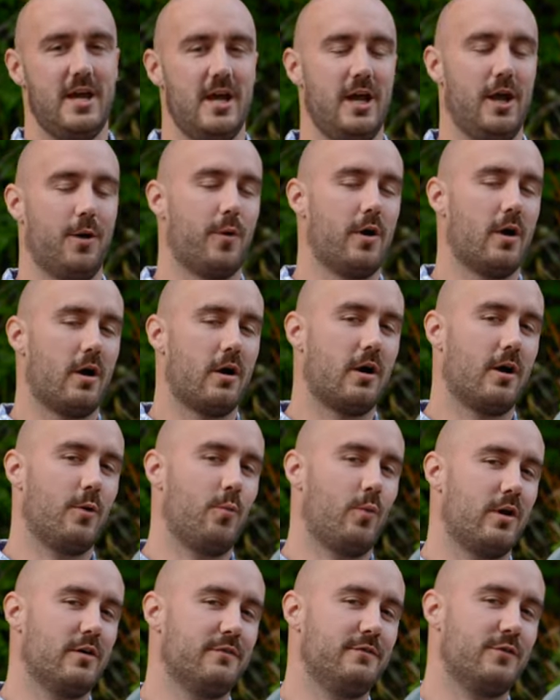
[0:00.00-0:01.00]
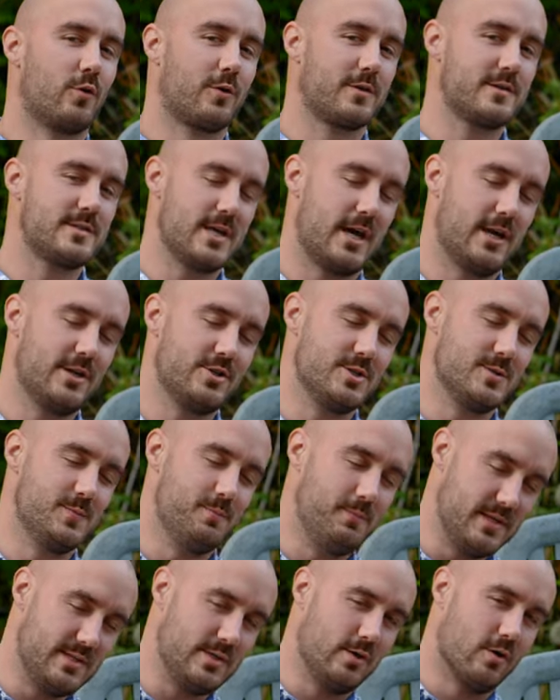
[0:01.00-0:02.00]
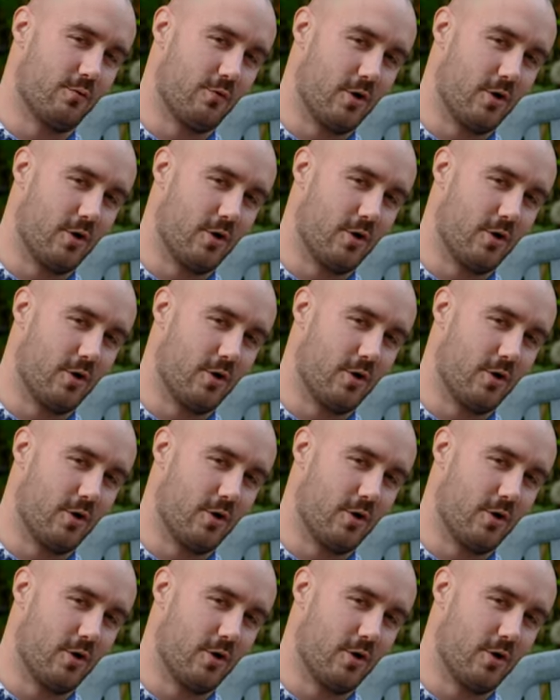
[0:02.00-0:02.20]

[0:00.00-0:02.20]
Here we are on one of North Saanich's busier